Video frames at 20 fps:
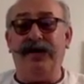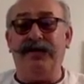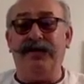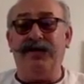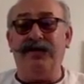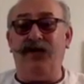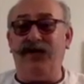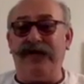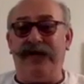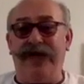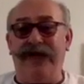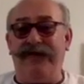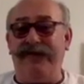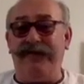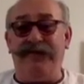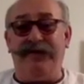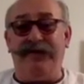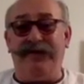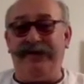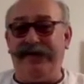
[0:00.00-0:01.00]
not
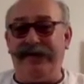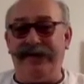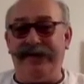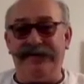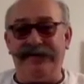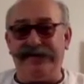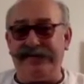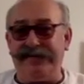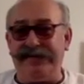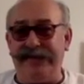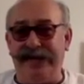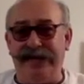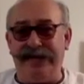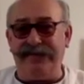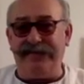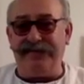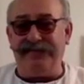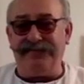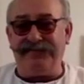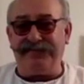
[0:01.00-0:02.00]
everybody is the same.
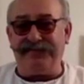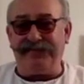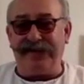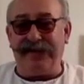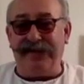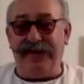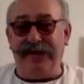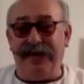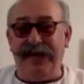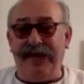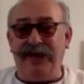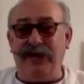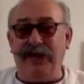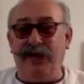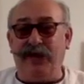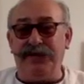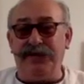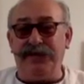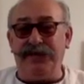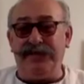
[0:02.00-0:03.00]
You're
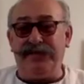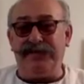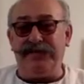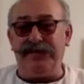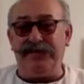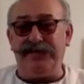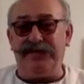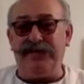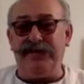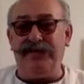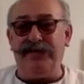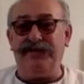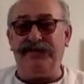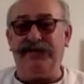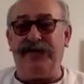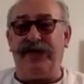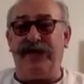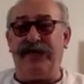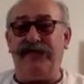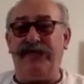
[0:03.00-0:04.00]
always under this illusion
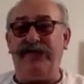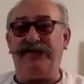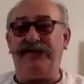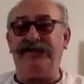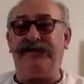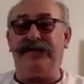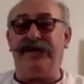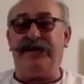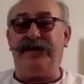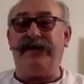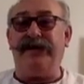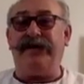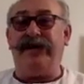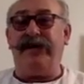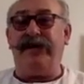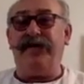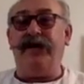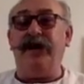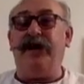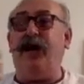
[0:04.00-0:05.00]
that everyone's,
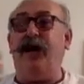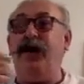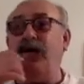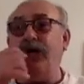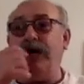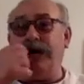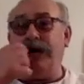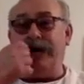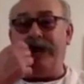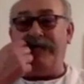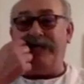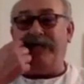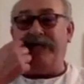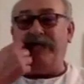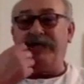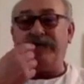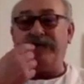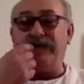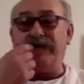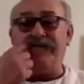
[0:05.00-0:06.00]

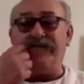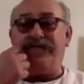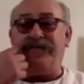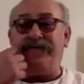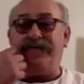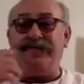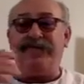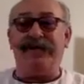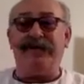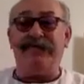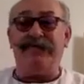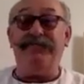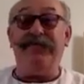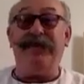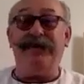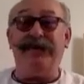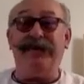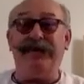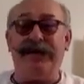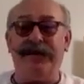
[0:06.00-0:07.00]
everyone's come from a kind of
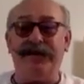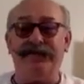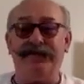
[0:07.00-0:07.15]
middle class